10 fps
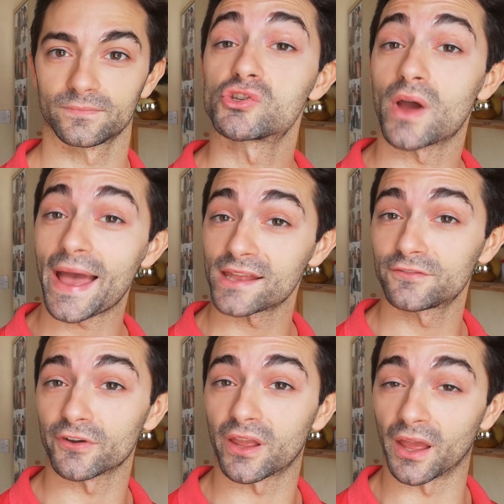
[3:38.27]
To
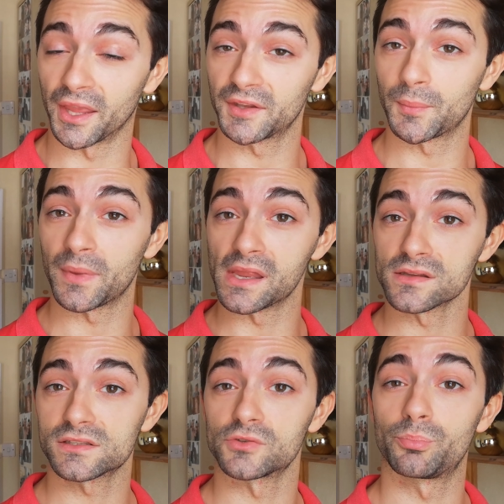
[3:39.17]
advocate
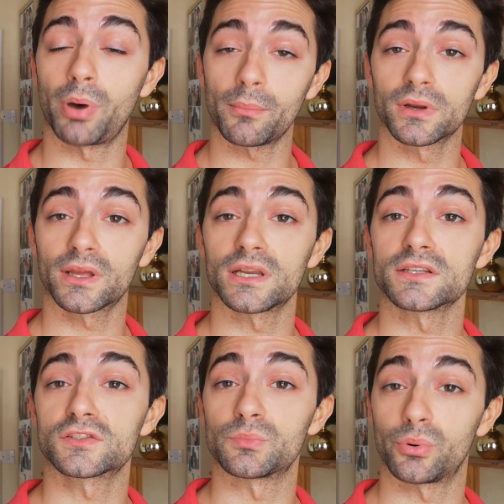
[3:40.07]
means to publicly
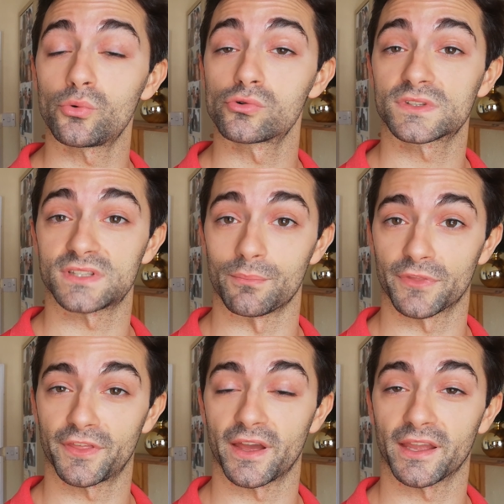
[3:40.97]
support
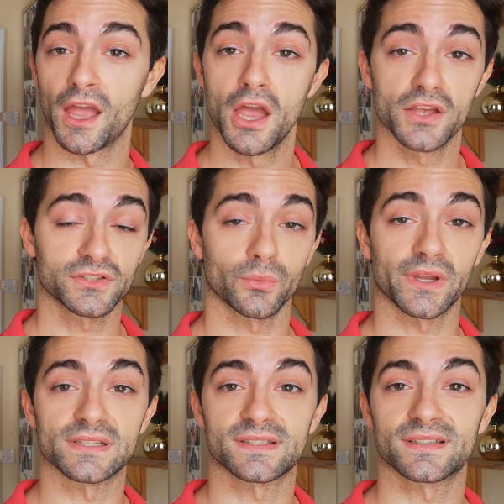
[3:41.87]
something, so we
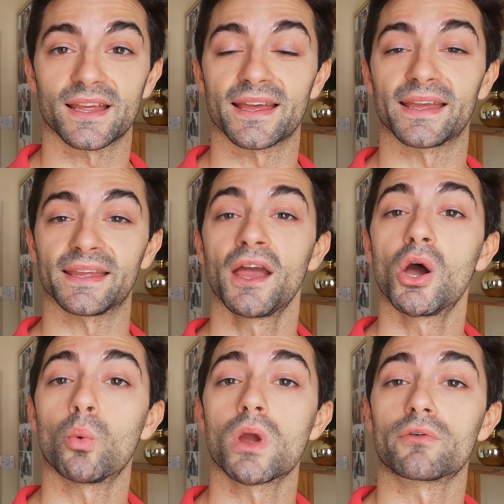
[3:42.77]
can say
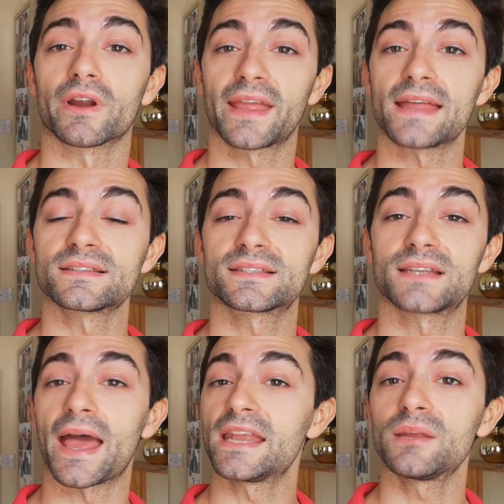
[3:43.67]
we are
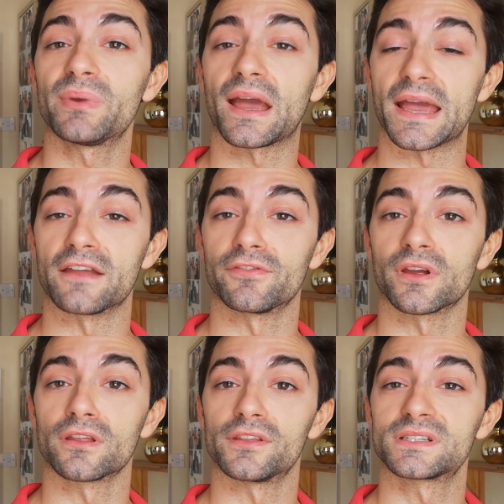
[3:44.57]
against any
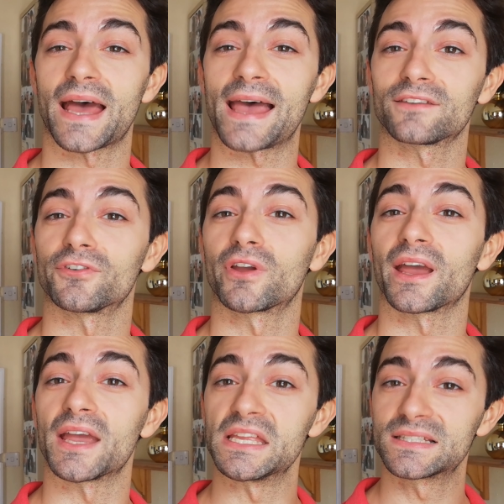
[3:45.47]
behaviour that
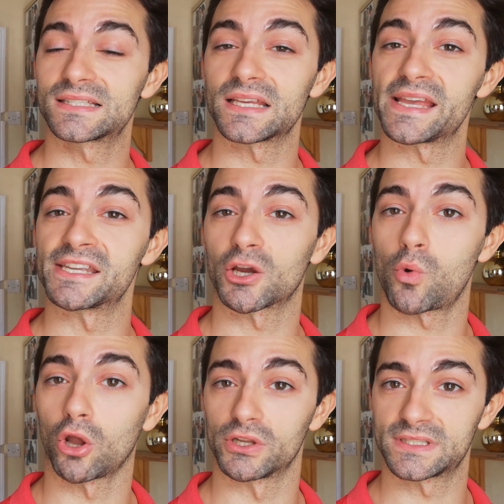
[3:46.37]
advocates
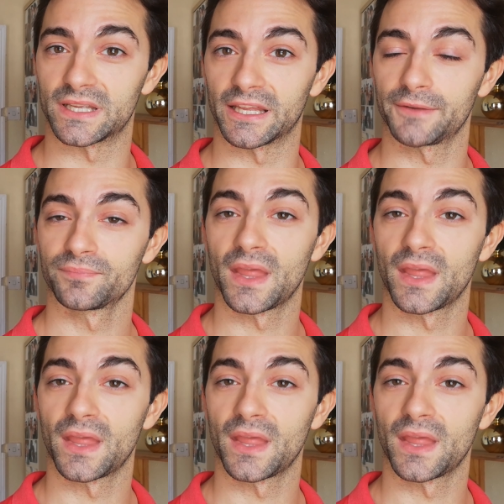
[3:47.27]
inequality.